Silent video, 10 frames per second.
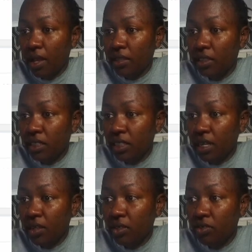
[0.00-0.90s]
I just
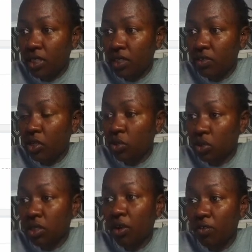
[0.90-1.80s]
now really so
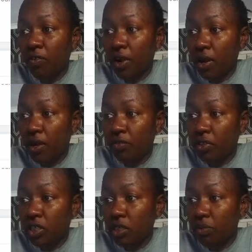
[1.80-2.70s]
far for
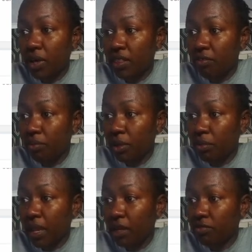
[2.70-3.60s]
this month I've been
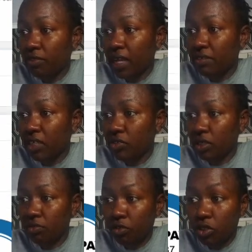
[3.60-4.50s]
paid
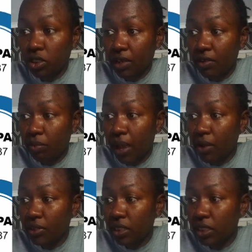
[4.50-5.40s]

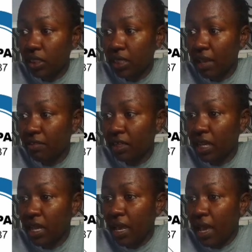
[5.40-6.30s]
£547.87,
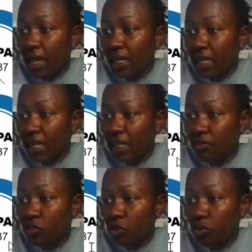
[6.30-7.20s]
and here it
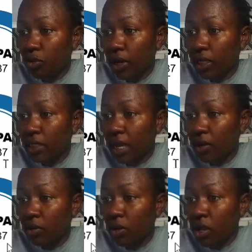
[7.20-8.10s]
gives you a
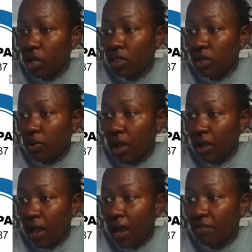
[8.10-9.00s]
breakdown. So I
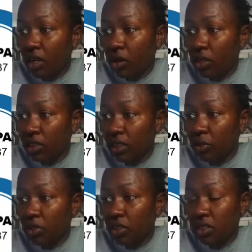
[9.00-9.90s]
have a holiday,
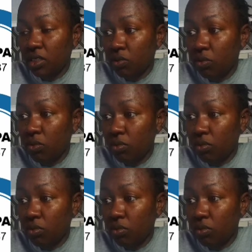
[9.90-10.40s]
which is